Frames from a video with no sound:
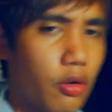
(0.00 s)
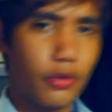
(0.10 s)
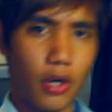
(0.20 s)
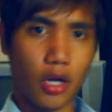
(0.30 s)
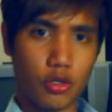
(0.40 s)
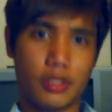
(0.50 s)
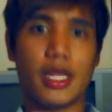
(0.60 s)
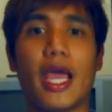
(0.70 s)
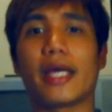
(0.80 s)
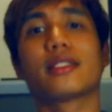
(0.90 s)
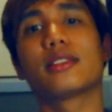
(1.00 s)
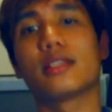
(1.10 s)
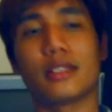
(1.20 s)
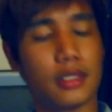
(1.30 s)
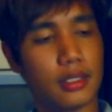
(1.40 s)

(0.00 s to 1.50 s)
over 100 takes,